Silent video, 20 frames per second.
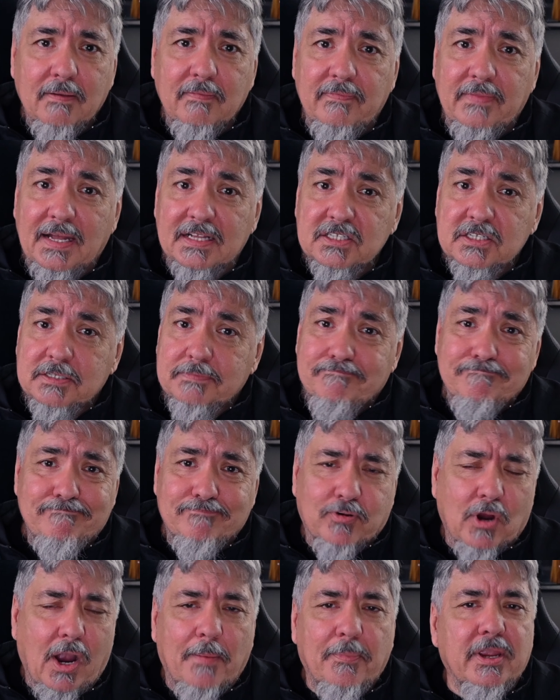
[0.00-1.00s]
That's
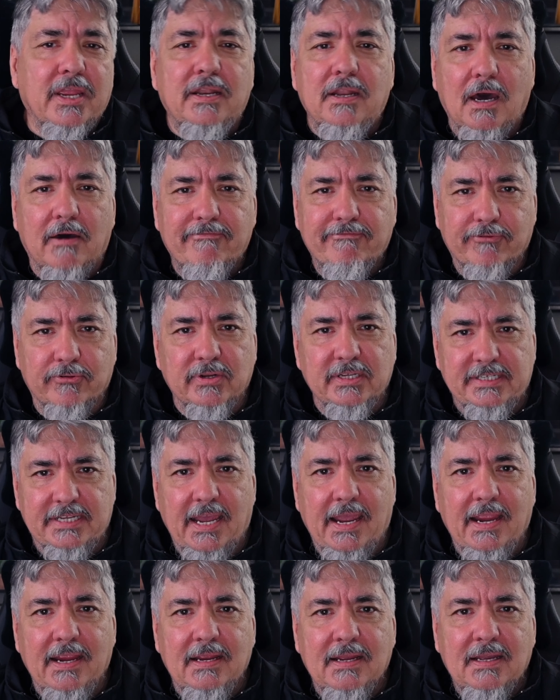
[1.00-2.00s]
probably enough for
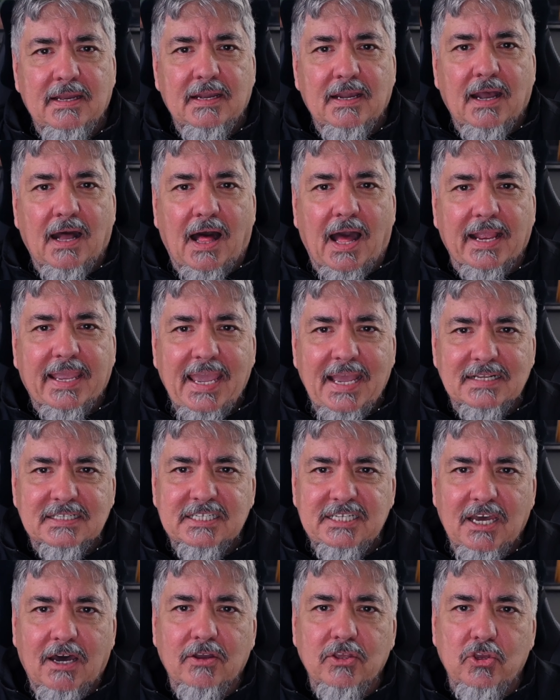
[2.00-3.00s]
today. I can't
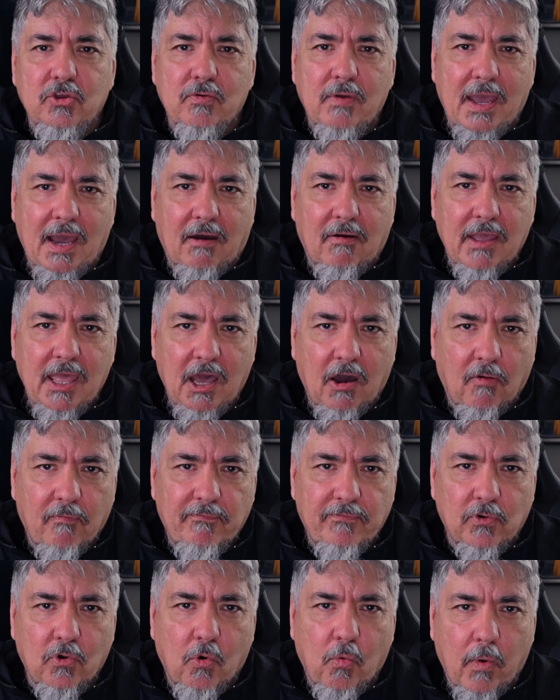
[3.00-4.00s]
tell you how
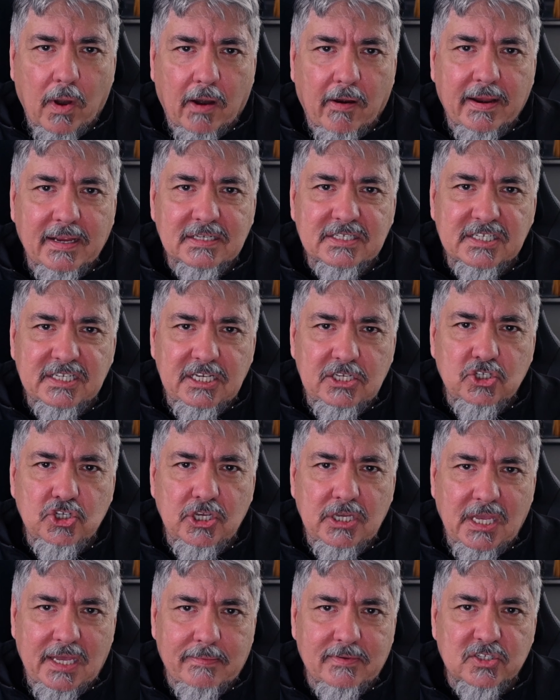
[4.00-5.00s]
helpful wearing a
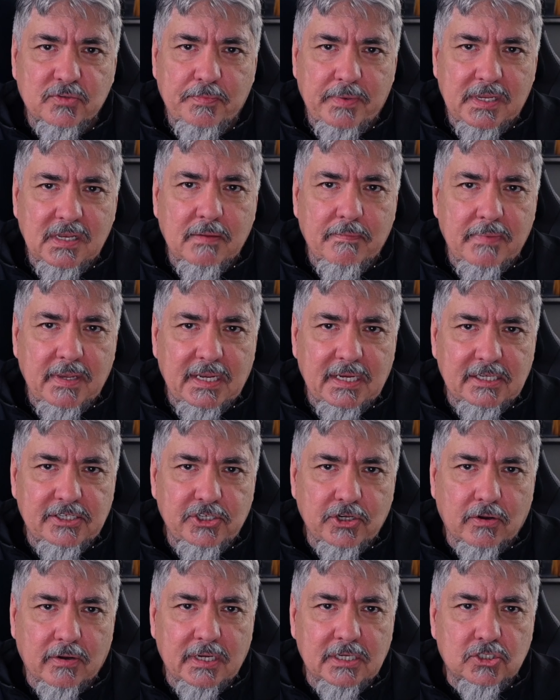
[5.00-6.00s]
CGM has been to me
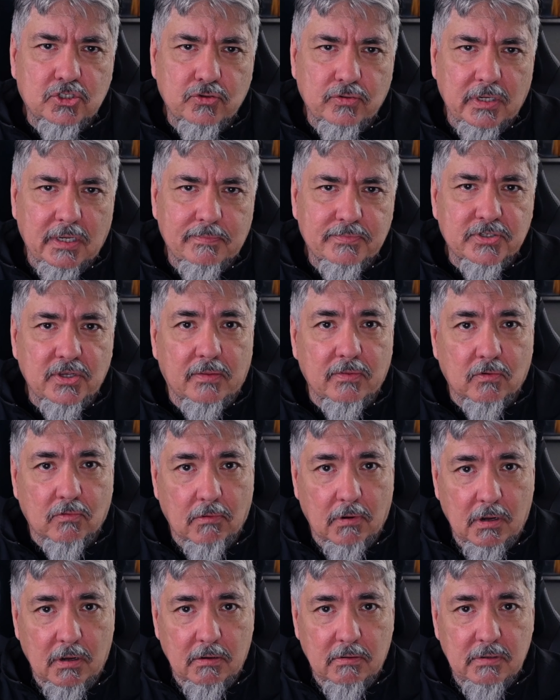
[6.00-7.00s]
during trips on the
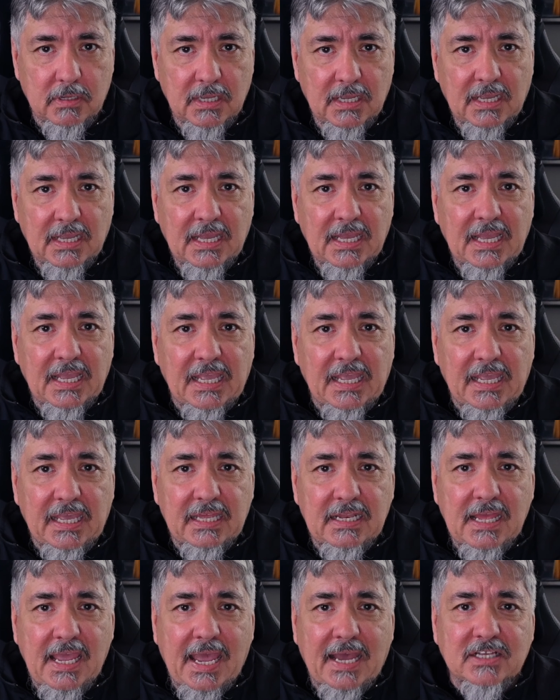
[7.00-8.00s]
road.
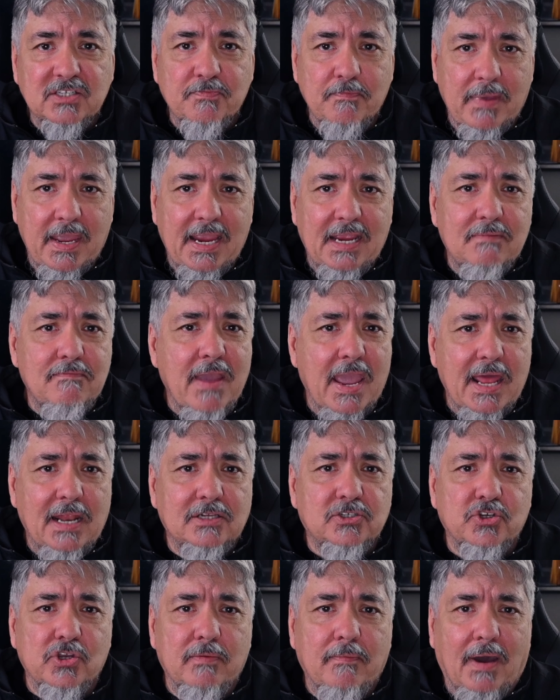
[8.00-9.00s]
It has made
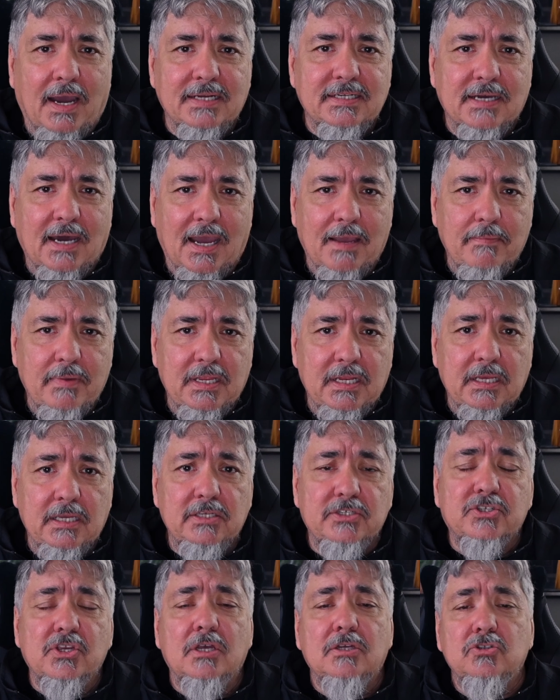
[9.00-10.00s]
managing my
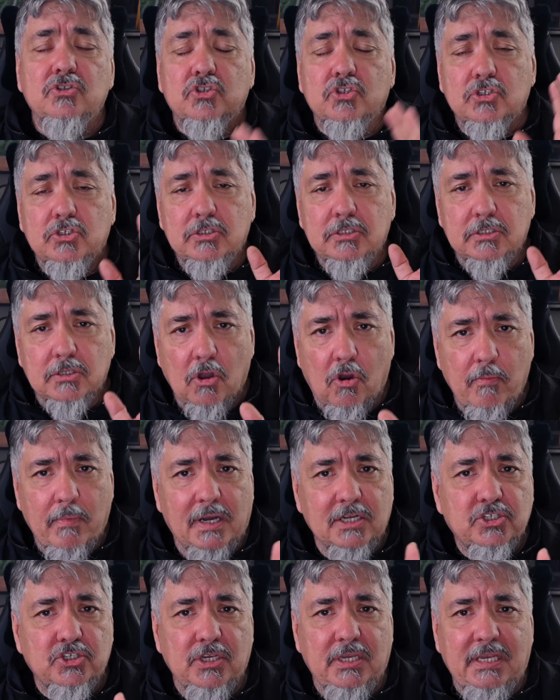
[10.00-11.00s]
diabetes so
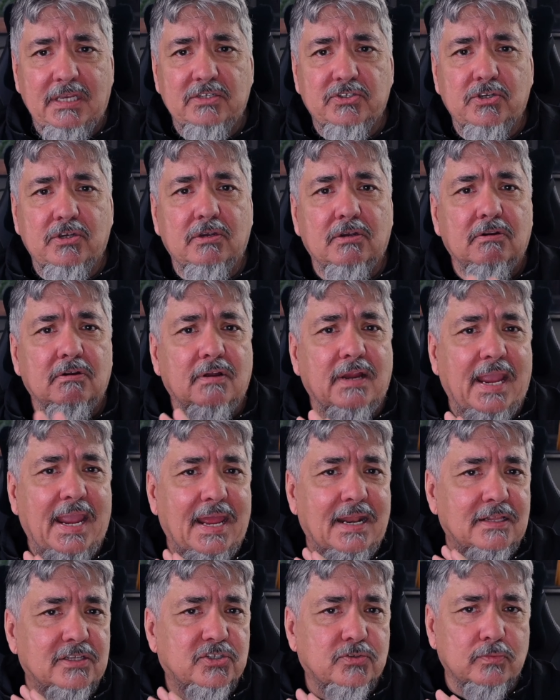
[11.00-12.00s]
much easier,
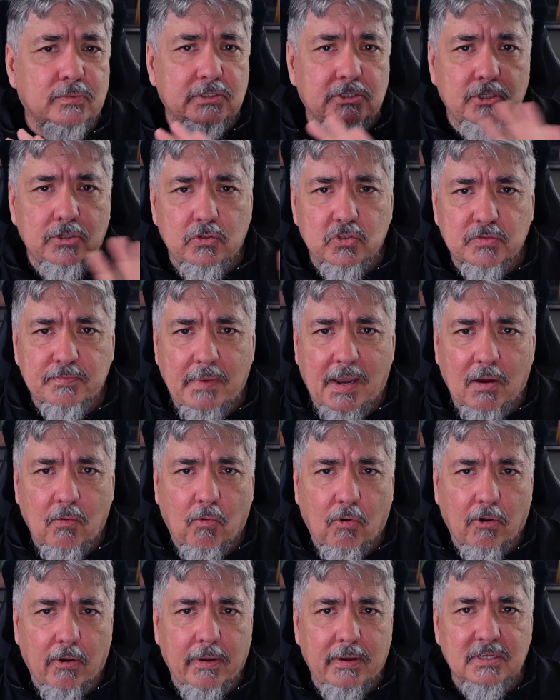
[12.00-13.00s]
and it's reduced my
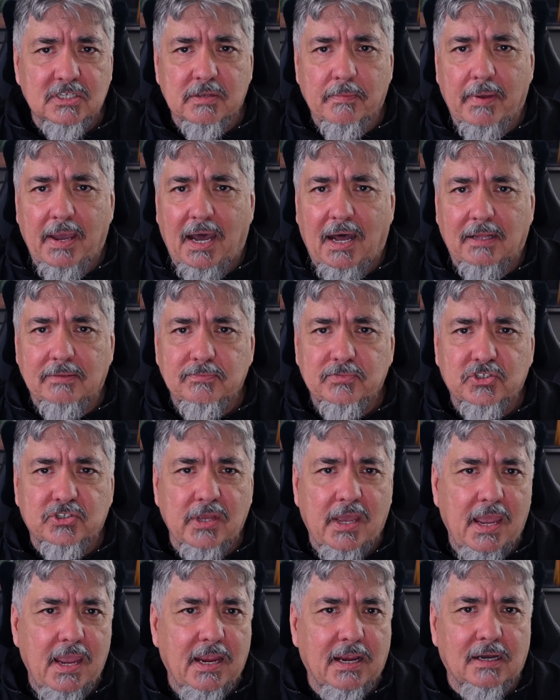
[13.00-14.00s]
worries about
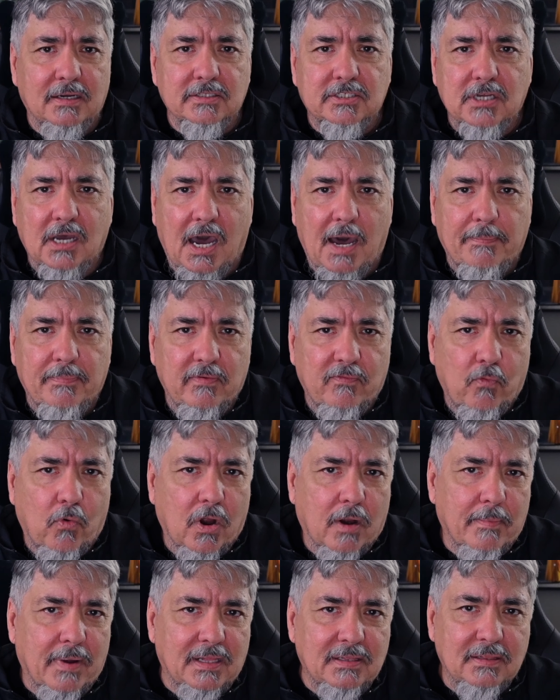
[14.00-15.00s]
staying on top of
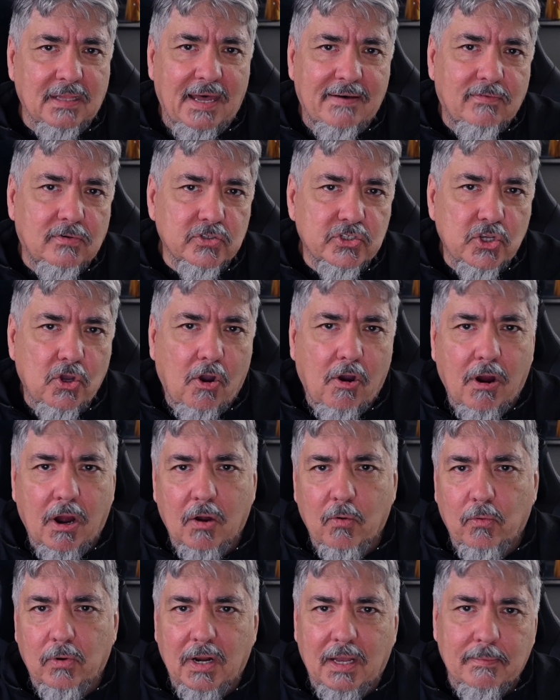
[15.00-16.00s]
where my levels
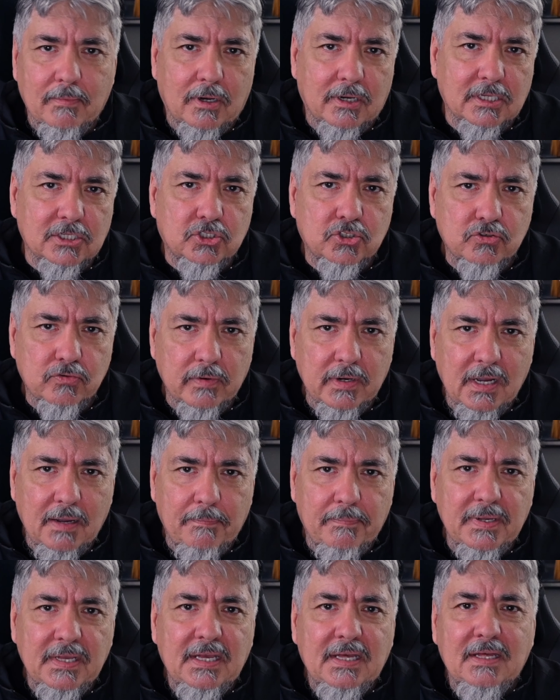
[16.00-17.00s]
are when I'm on a
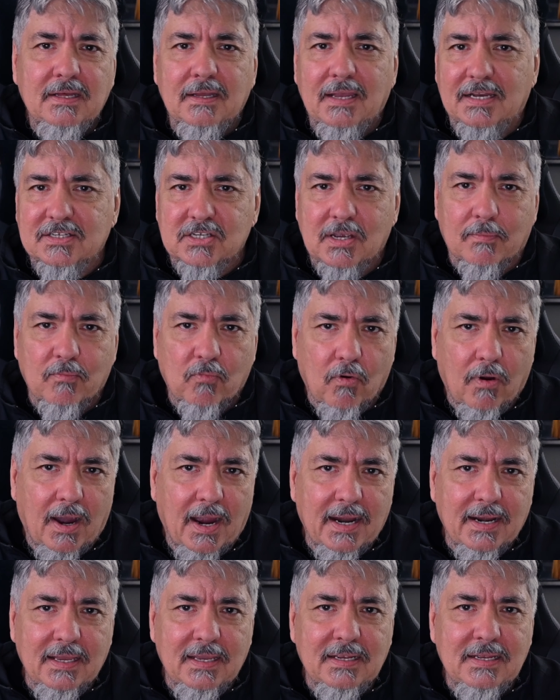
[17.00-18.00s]
trip, as I'm
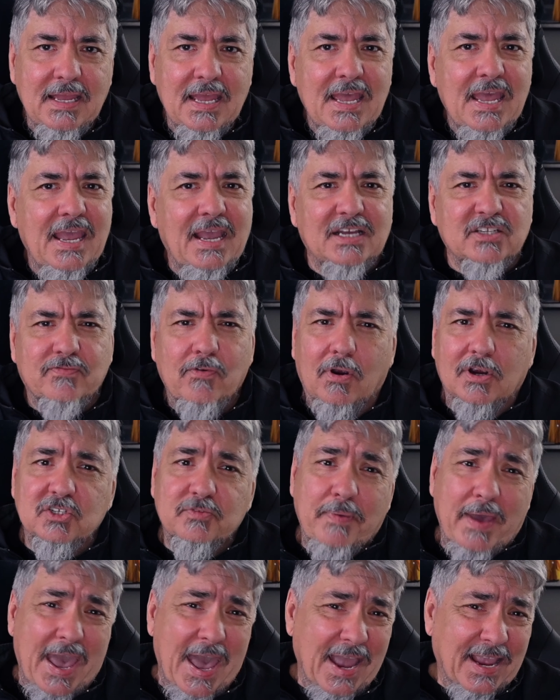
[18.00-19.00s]
riding. As far as
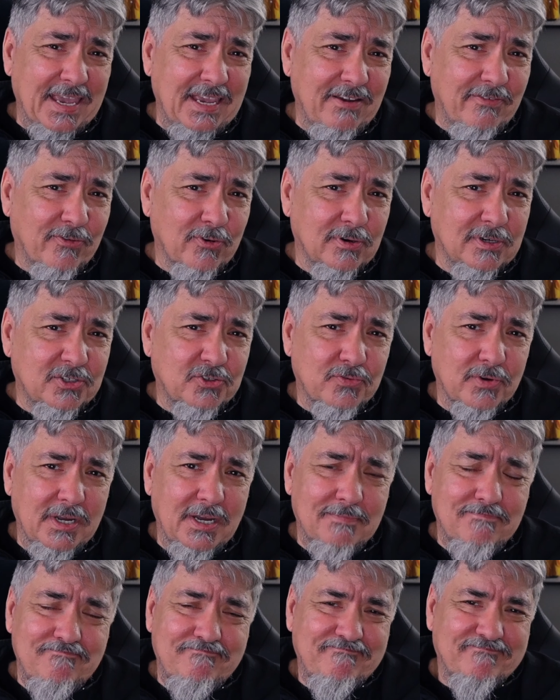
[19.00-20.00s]
packing for a
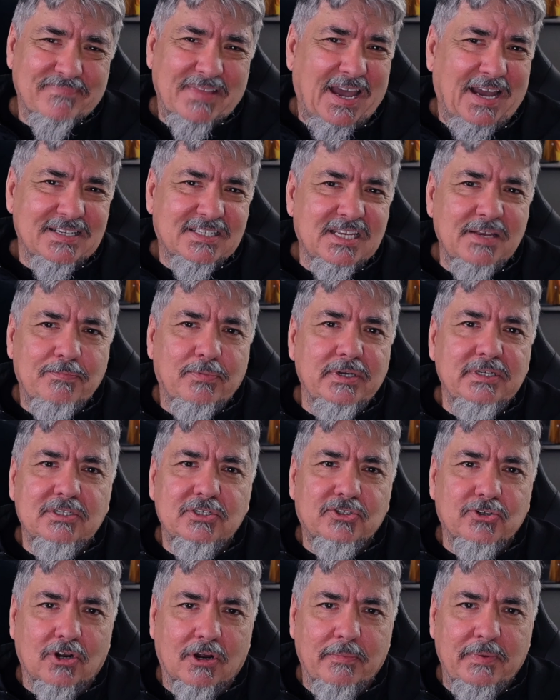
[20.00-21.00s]
trip, I simply
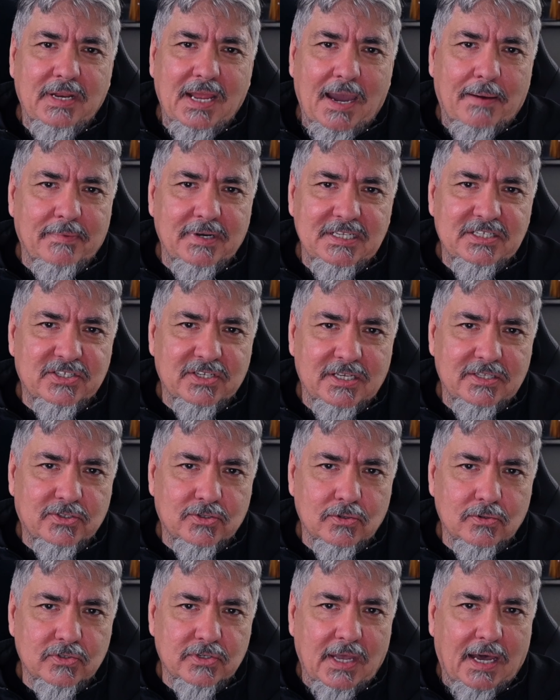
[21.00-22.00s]
determine how many
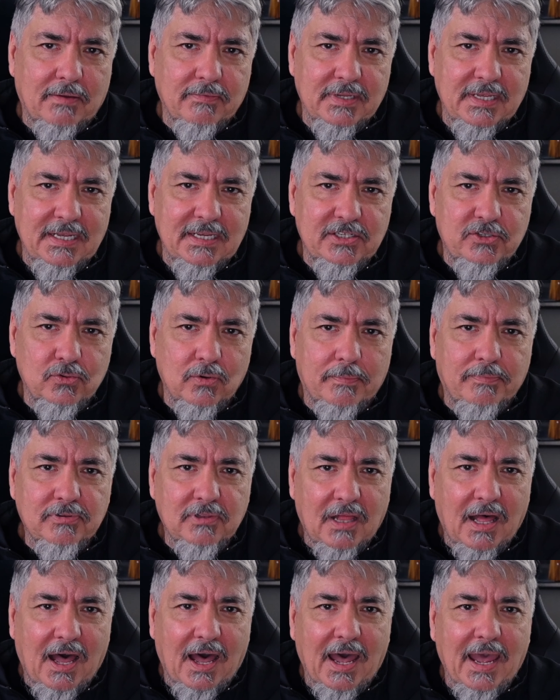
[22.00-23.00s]
sensors I'll need to
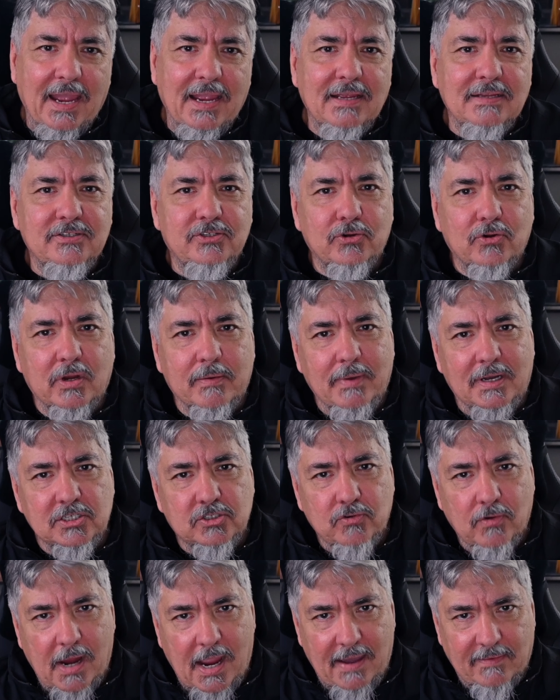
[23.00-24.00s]
apply during my
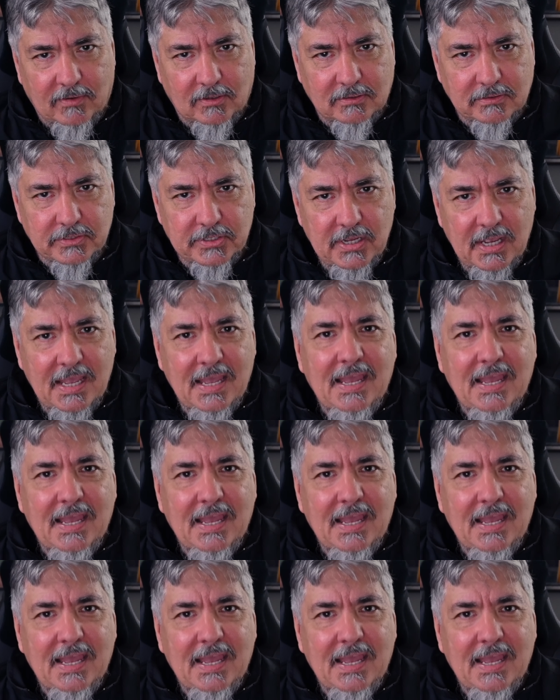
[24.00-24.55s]
travels,